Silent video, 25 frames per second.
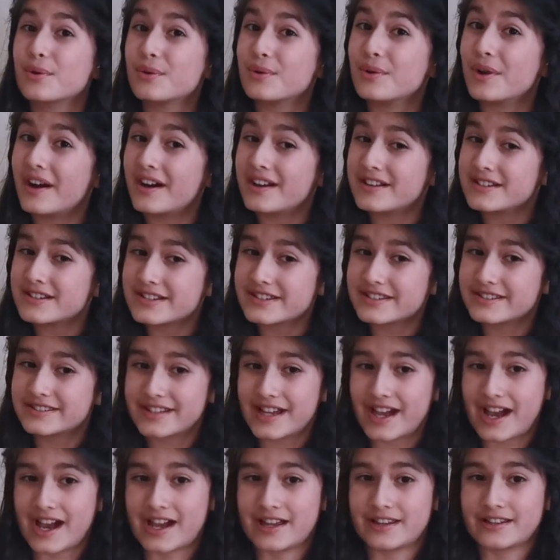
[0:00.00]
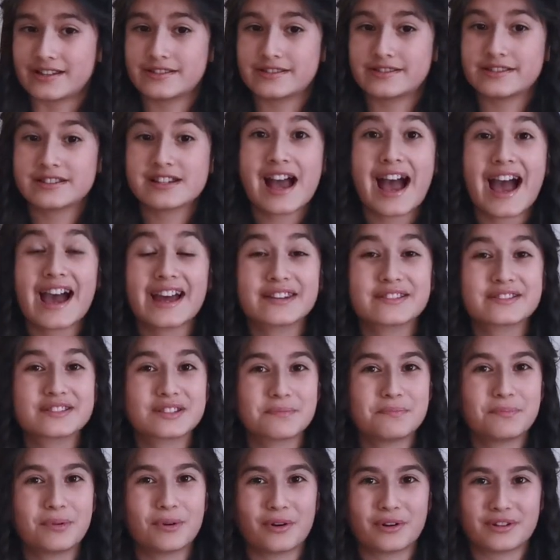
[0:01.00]
who understands and
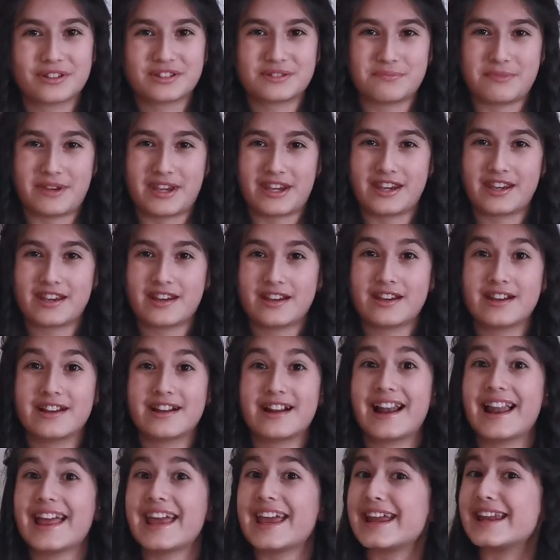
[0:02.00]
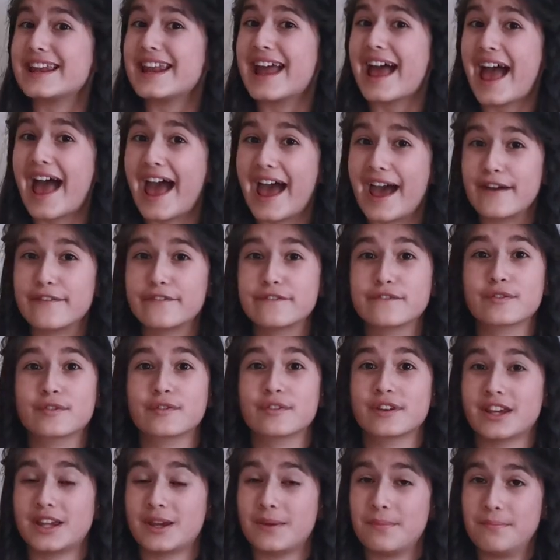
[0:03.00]
supports me in
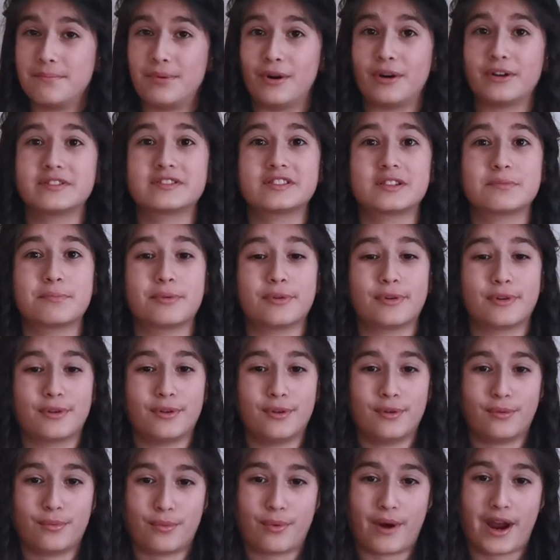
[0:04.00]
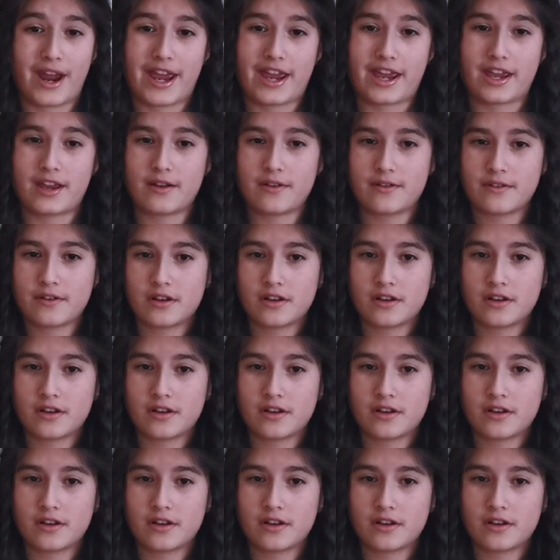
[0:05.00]
every possible way.